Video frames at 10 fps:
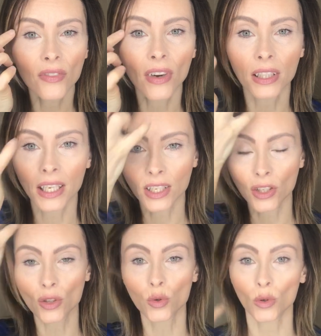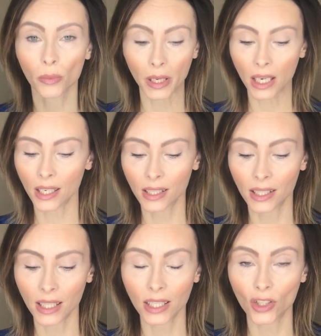foundation tool
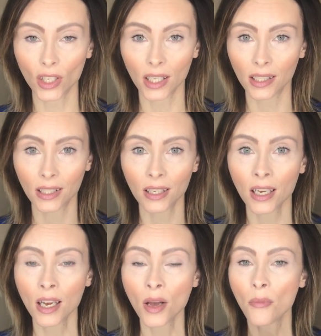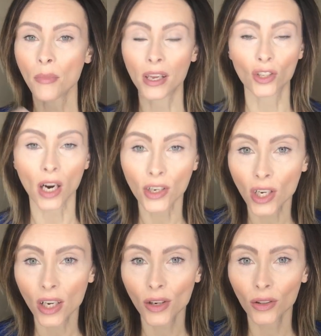because it just makes your
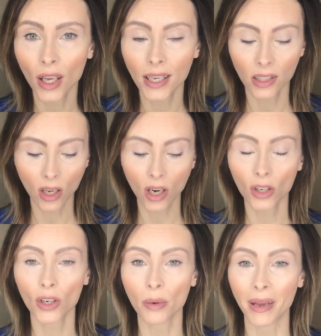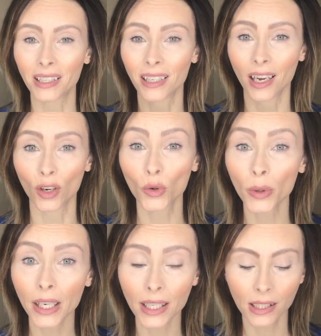eyeshadow last longer. It makes it not
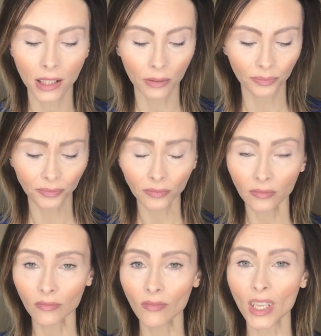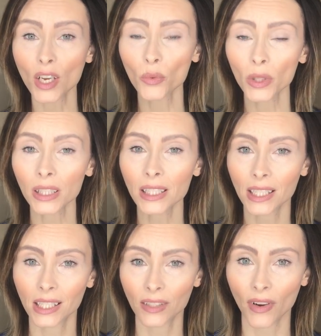crease. It really
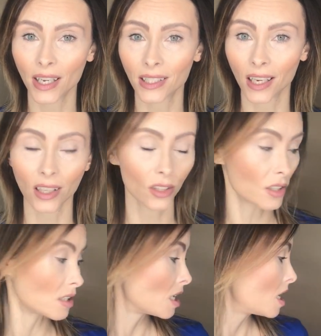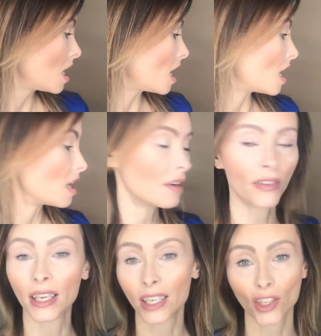intensifies the colors of
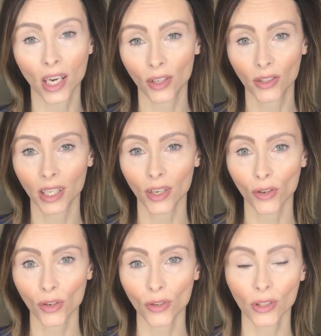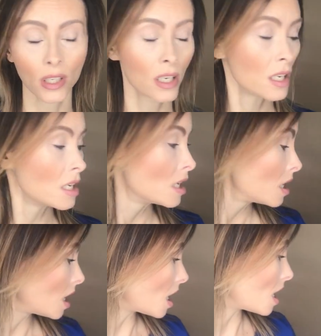any shadows that you use.
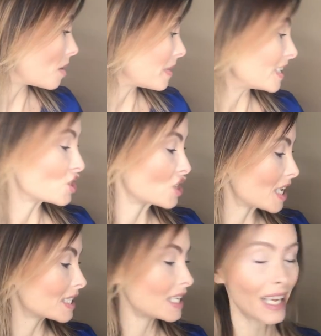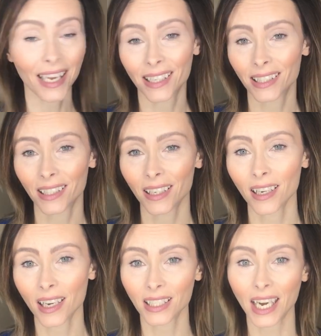And it just takes
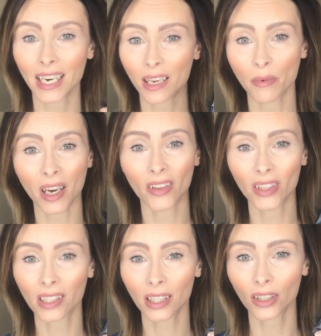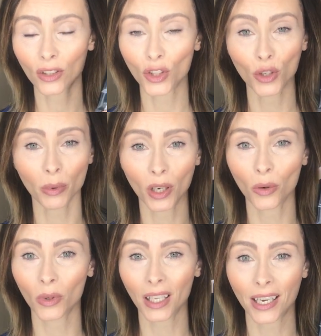a tiny amount. This little tube
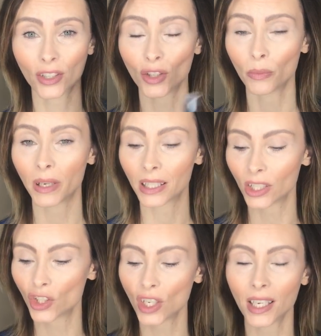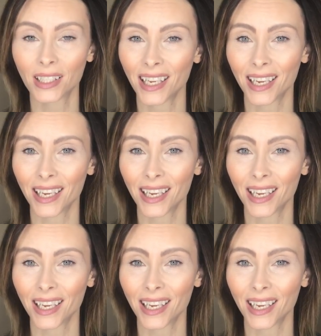here will last you because it just